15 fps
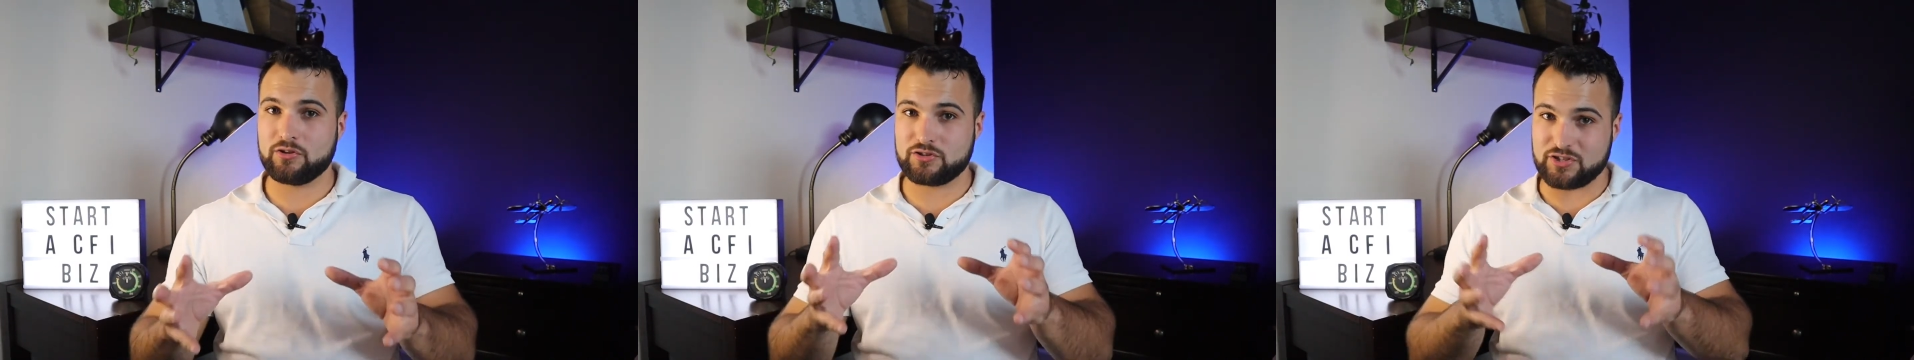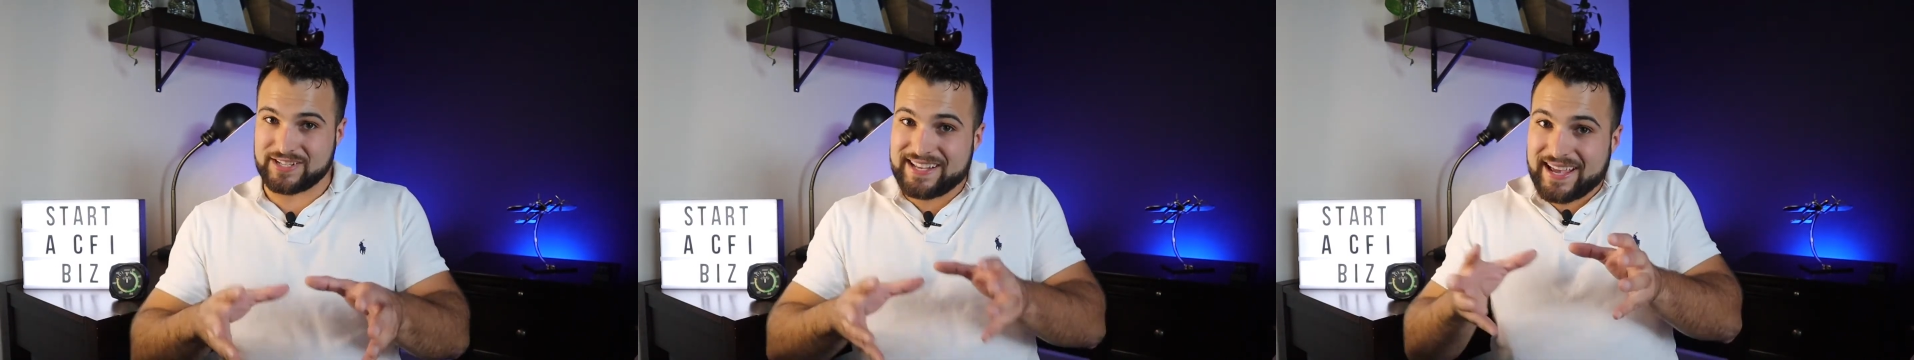
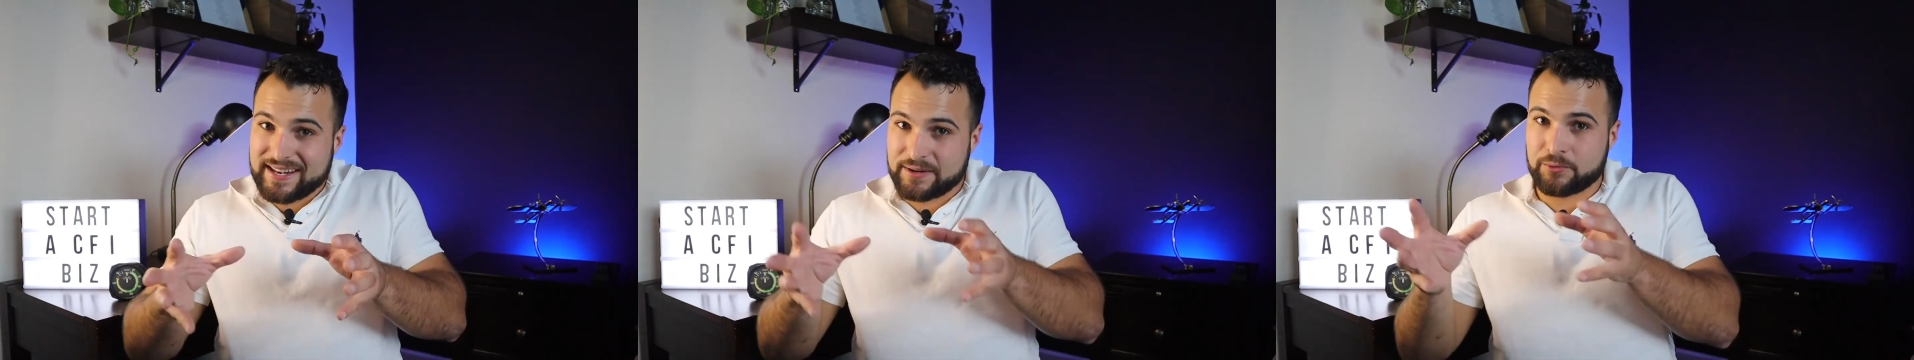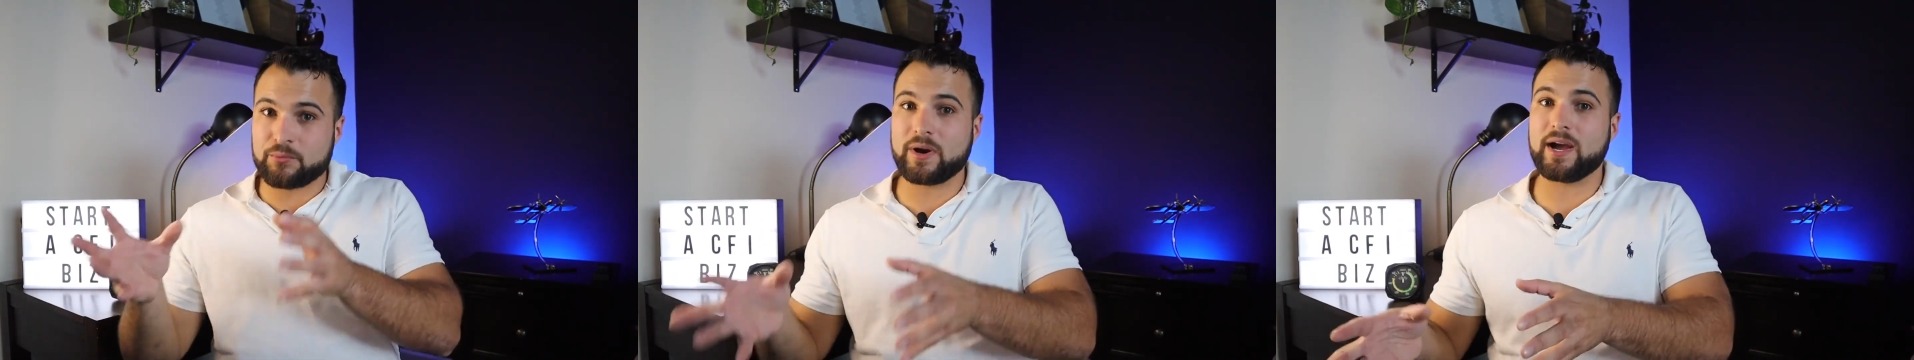to get
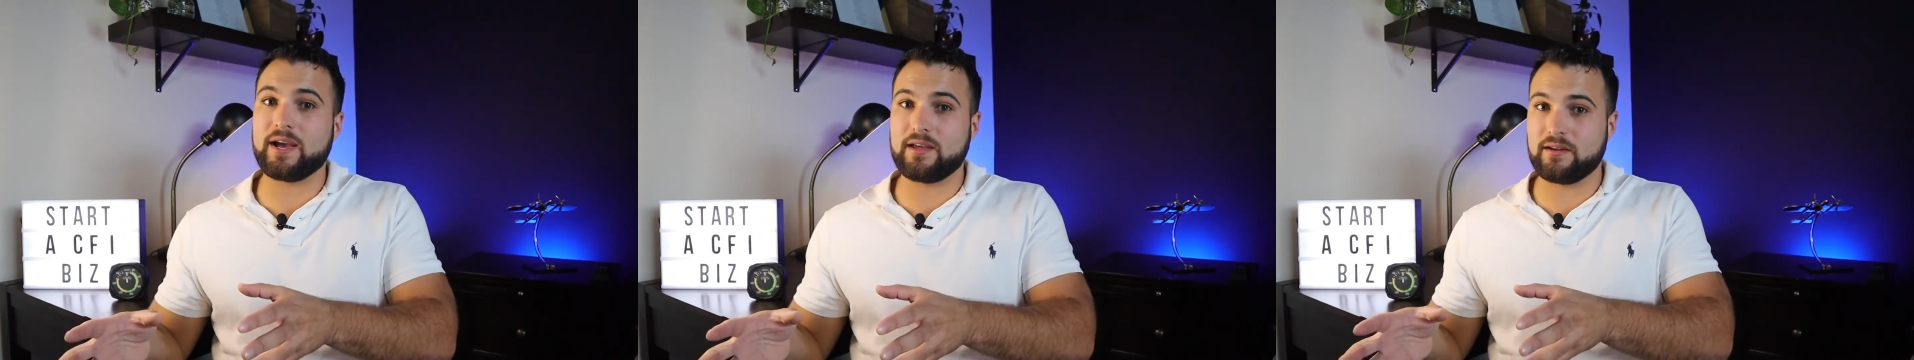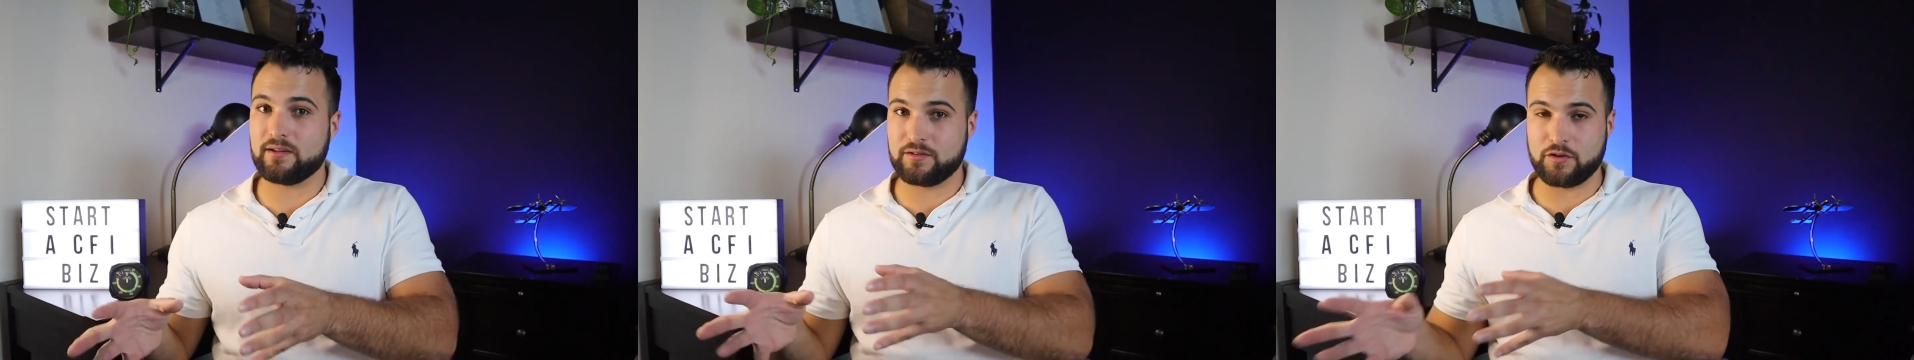it
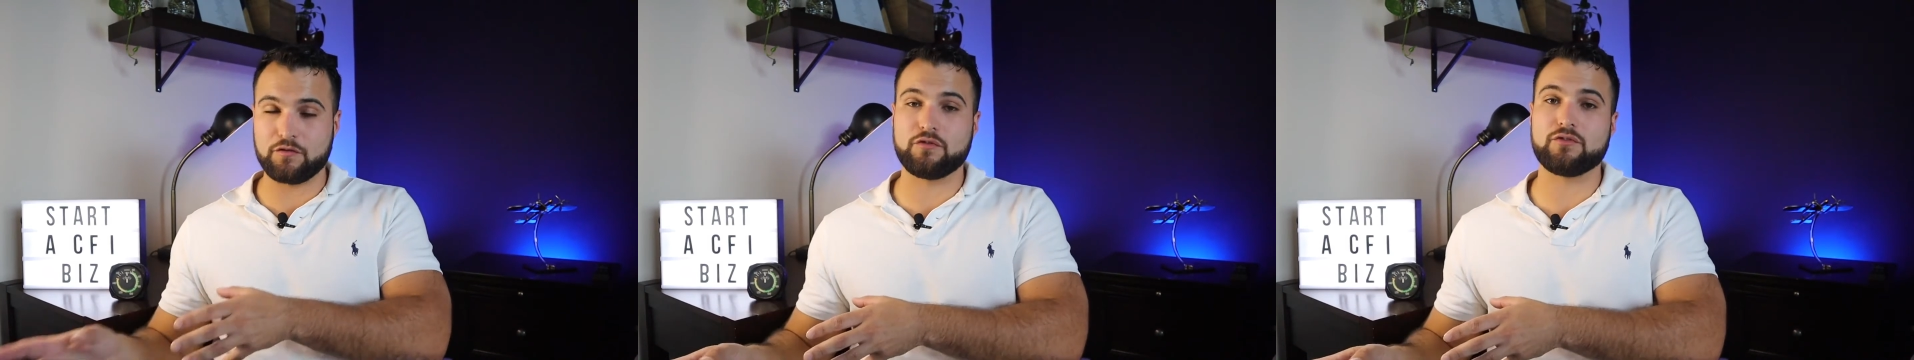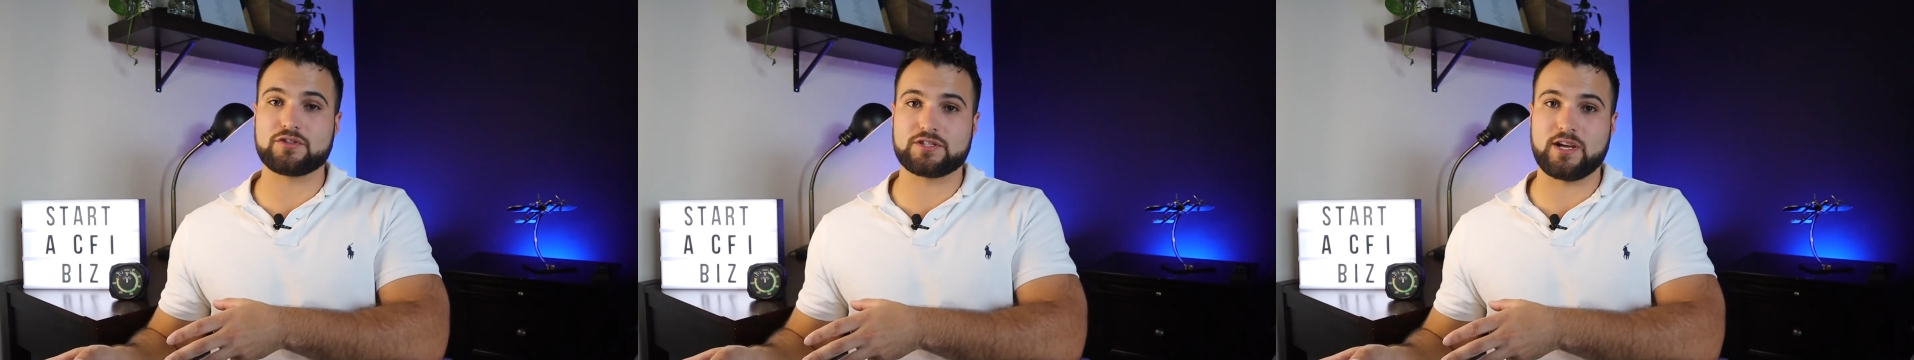right the
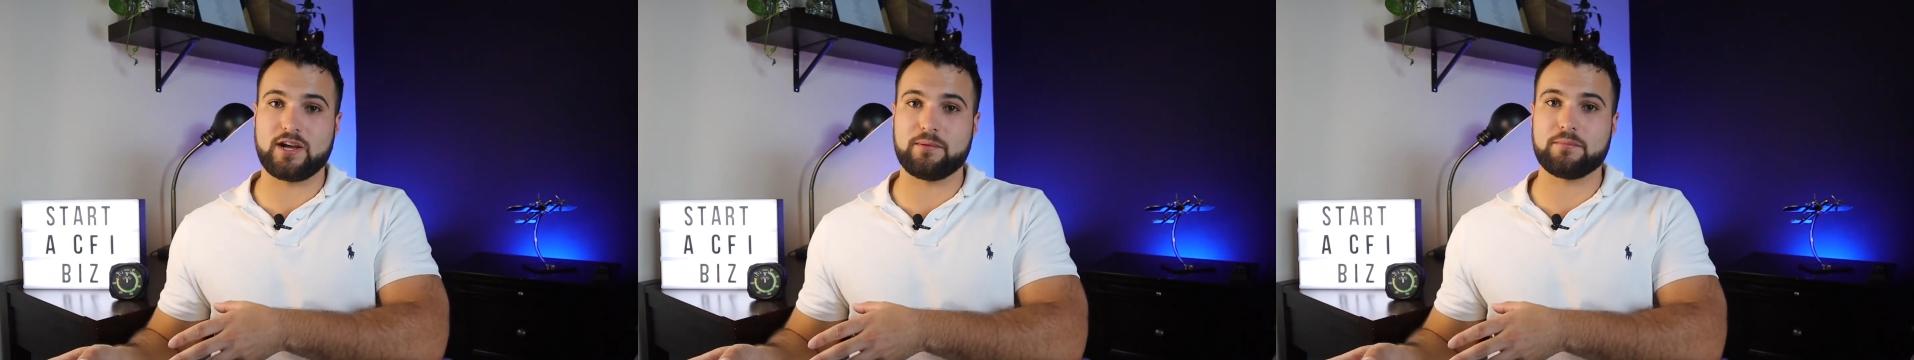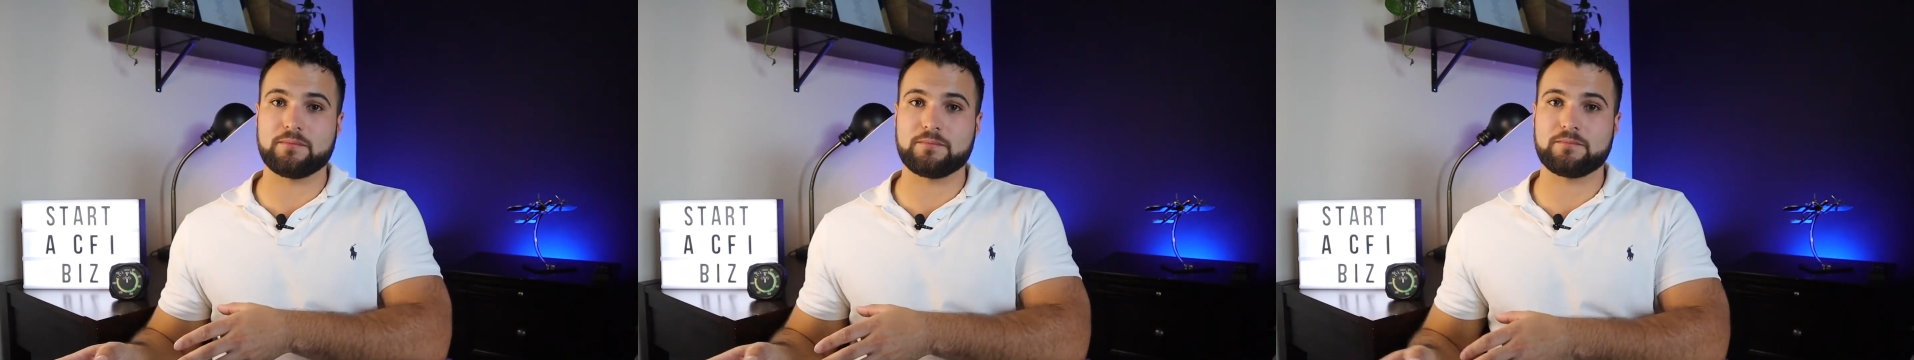first
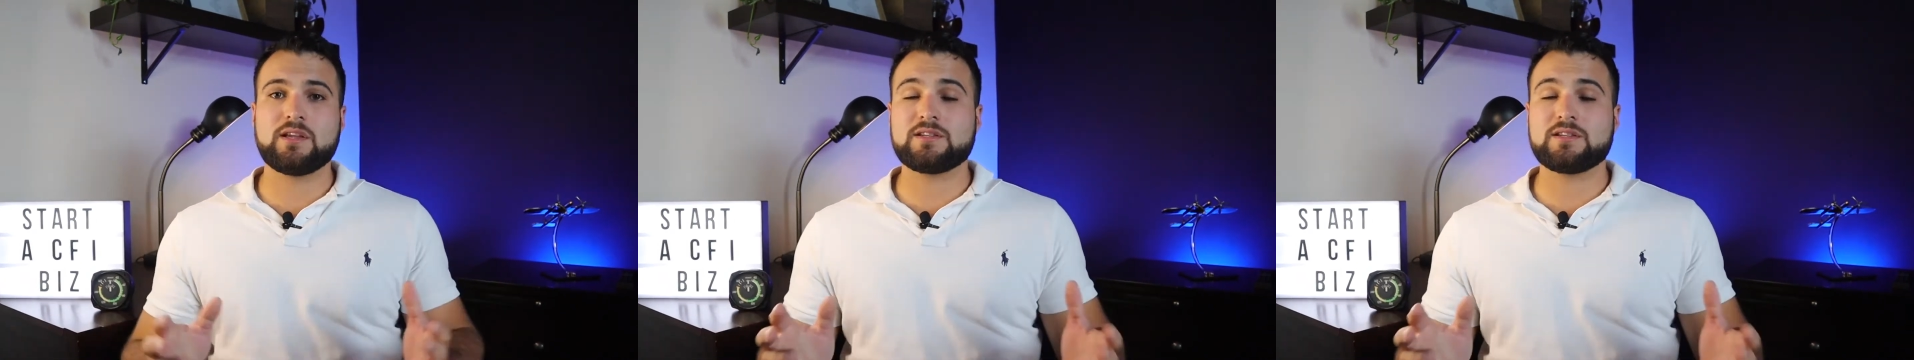time.